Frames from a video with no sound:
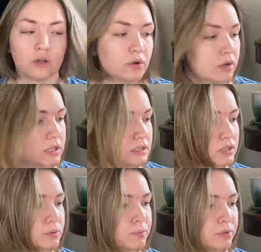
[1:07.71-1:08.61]
going
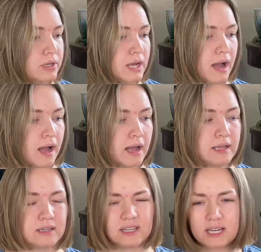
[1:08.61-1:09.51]
to put
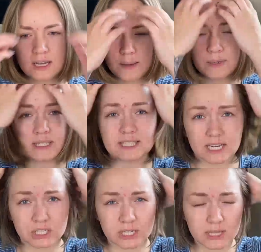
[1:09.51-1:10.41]
on, I'm gonna
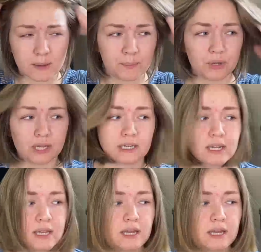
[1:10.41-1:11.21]
section and then put on